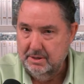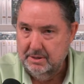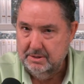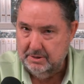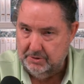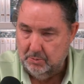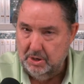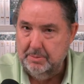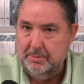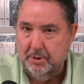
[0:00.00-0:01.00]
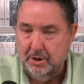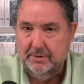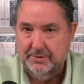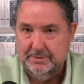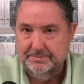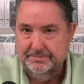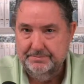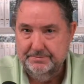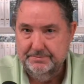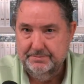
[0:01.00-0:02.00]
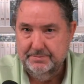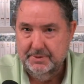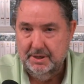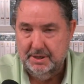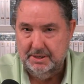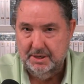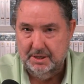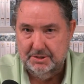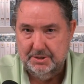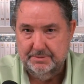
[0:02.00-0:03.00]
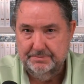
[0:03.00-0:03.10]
So if you want to be part of it, you need to listen.